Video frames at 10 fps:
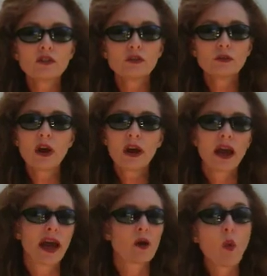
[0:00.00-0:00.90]
do,
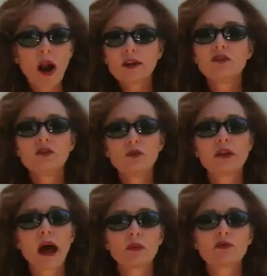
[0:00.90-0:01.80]
and I wanted to do
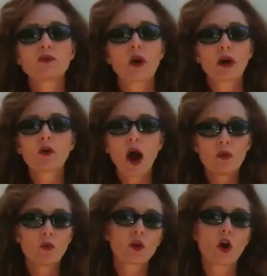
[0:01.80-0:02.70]
that before I
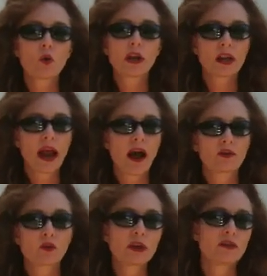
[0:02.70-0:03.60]
go in and have
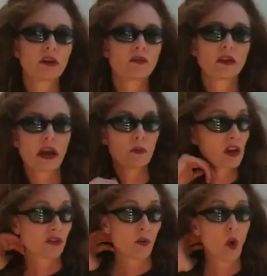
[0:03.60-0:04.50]
it redone today,
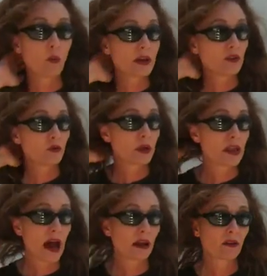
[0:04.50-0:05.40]
because I won't be doing
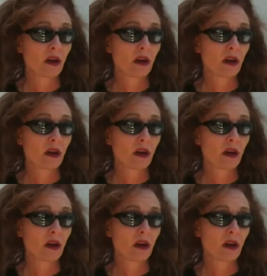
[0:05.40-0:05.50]
that